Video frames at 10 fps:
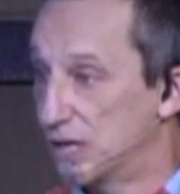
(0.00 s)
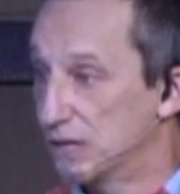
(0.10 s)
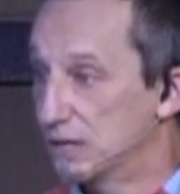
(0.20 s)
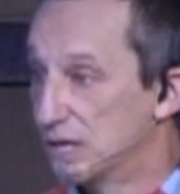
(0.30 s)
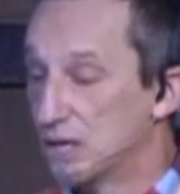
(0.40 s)

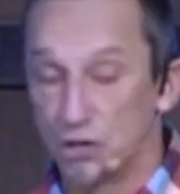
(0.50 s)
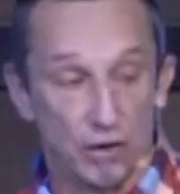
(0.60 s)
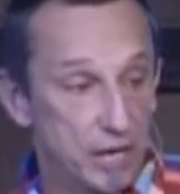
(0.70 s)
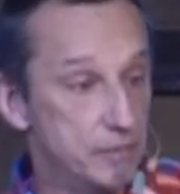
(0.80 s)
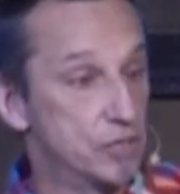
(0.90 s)
in.
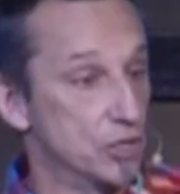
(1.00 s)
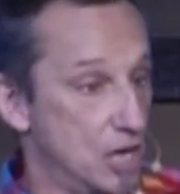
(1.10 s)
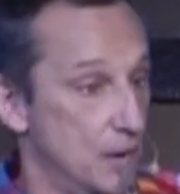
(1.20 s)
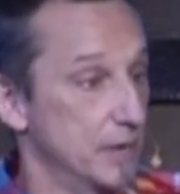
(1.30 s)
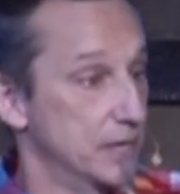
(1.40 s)
Your enemies are
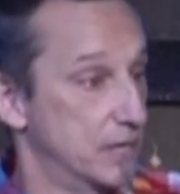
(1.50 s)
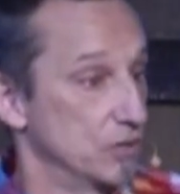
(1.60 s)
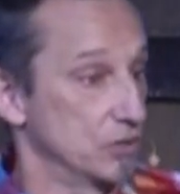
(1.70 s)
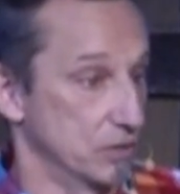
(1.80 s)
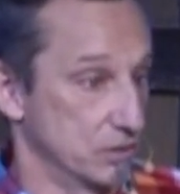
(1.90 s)
coming to
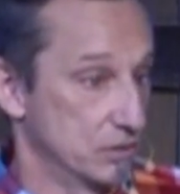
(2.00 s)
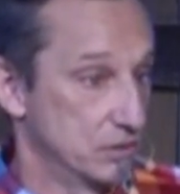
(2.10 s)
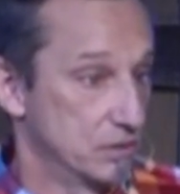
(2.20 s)
kill you.